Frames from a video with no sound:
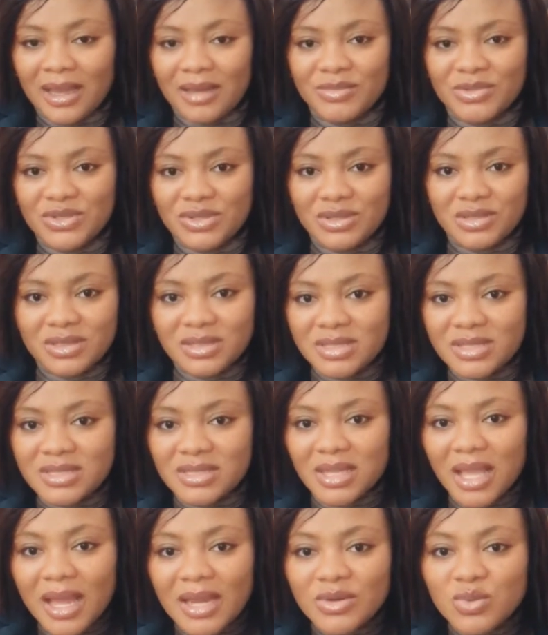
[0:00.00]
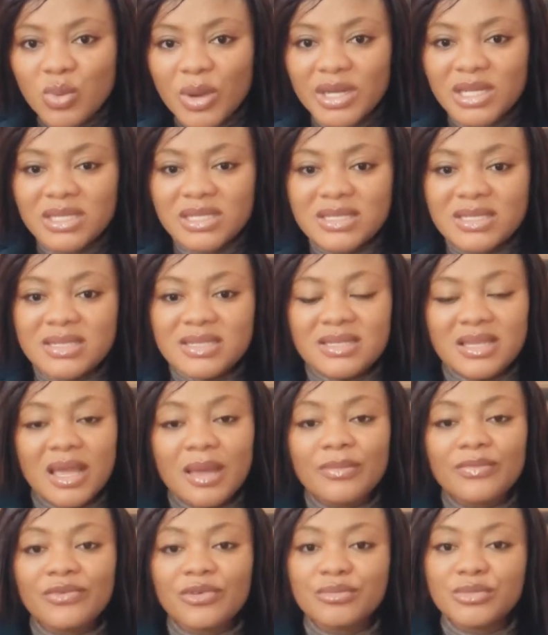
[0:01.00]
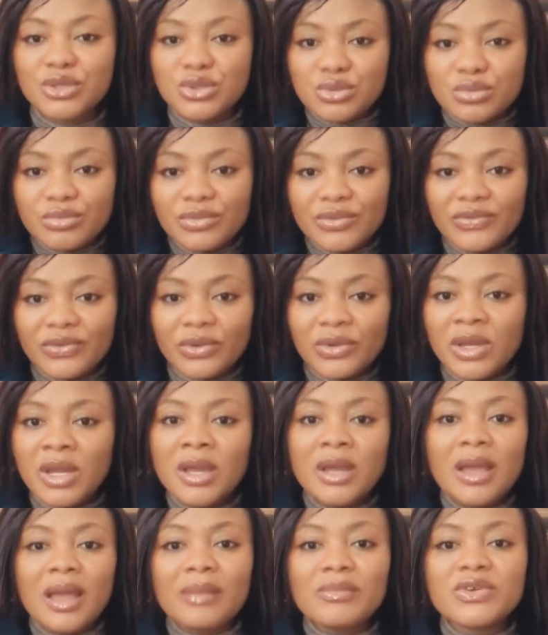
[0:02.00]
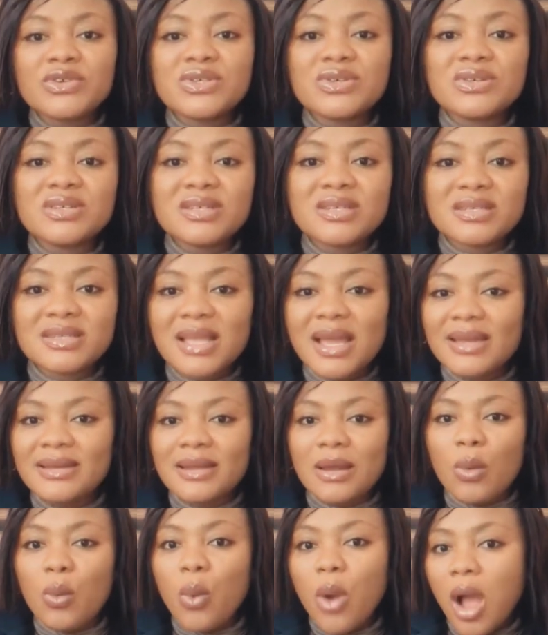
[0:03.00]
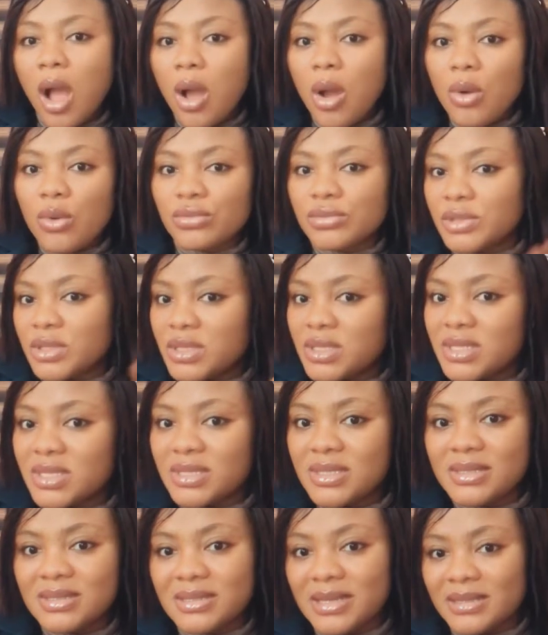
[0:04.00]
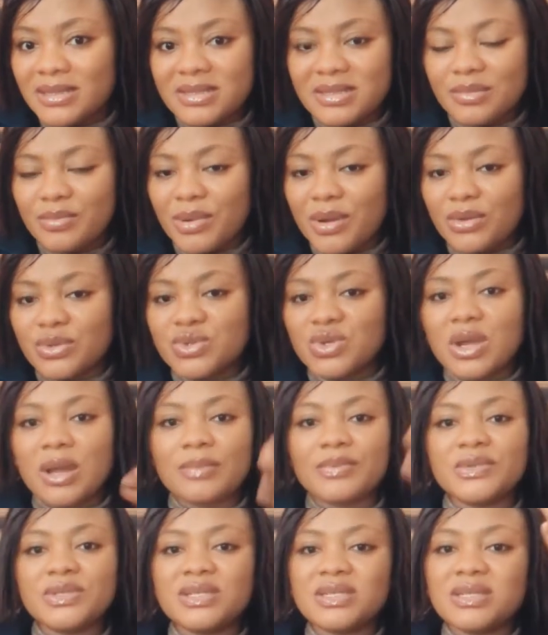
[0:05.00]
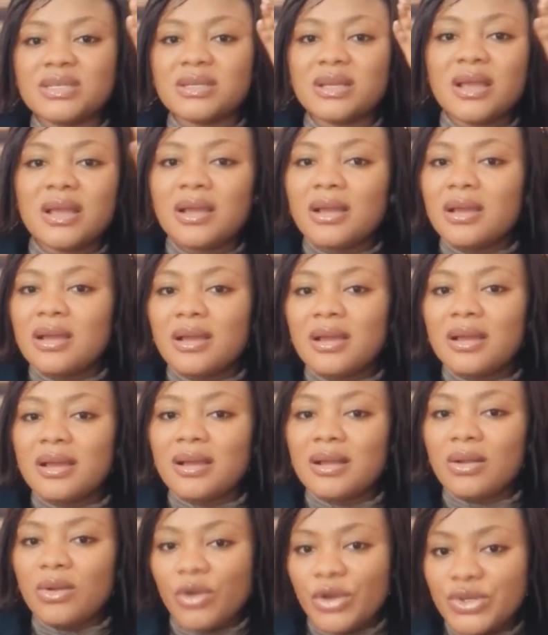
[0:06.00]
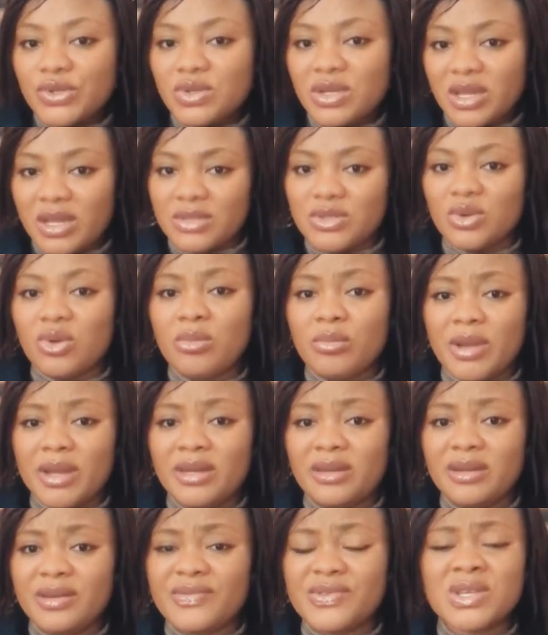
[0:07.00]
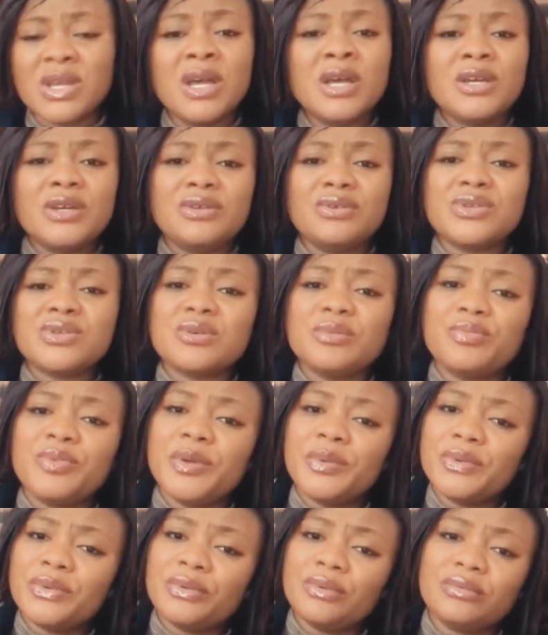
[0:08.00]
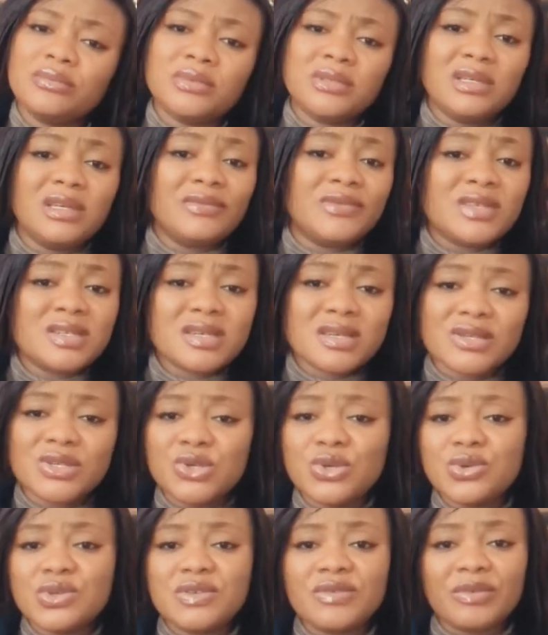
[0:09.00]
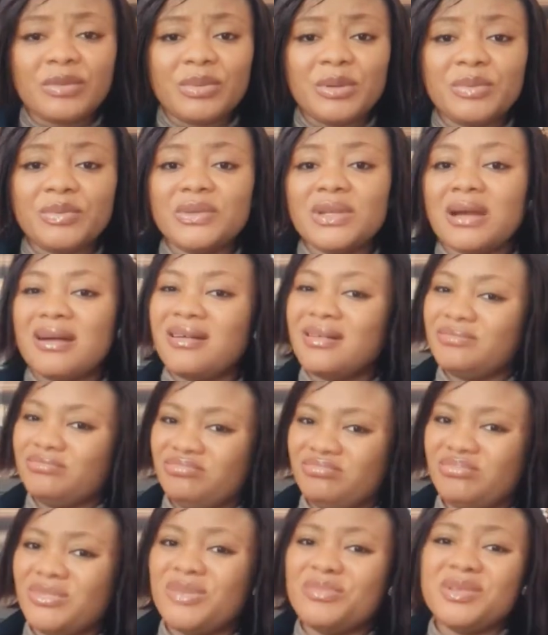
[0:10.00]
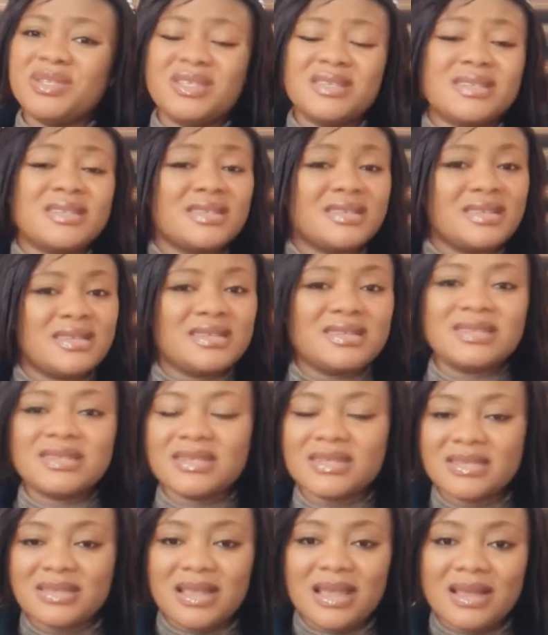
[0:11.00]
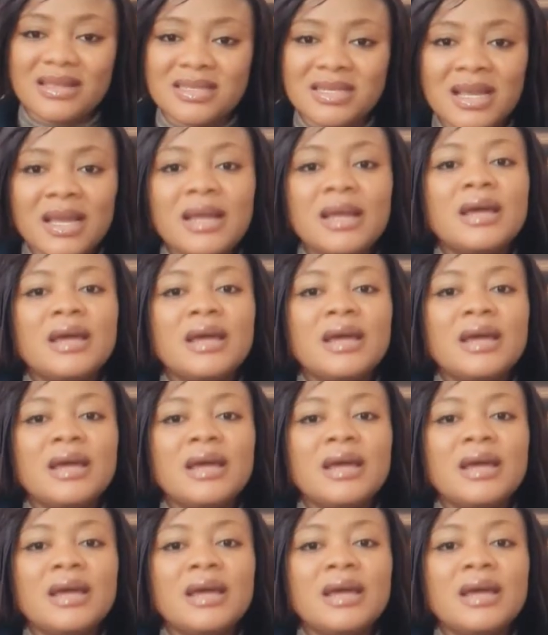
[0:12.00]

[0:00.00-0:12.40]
I must understand when it is time for me to move on. I must understand that, wow, this that is about to happen is going to get on my nerves. You know, some people give this excuse for people that, maybe this is that.